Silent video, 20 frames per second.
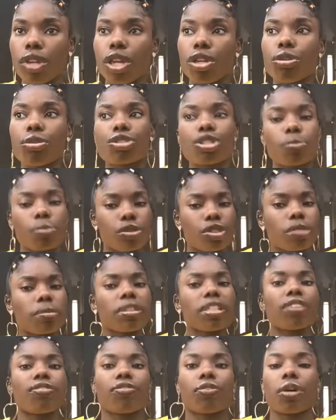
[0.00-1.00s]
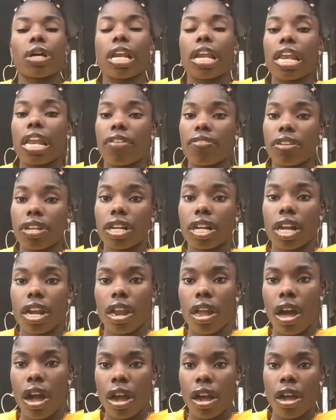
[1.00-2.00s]
We were supposed to be there for eleven
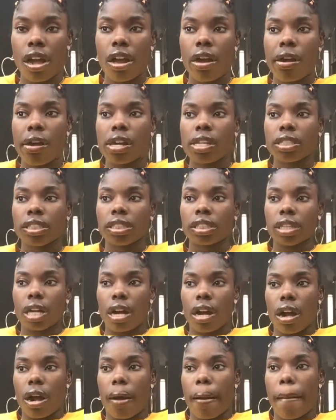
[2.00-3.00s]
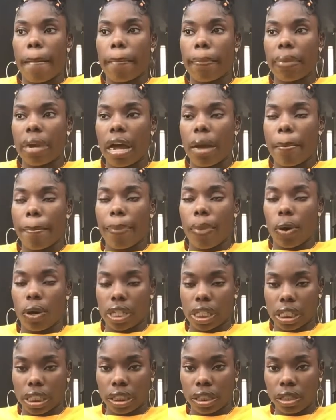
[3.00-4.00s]
o'clock um, that
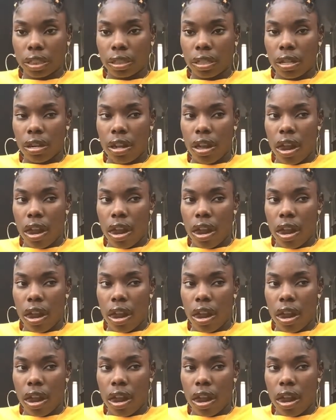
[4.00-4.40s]
morning,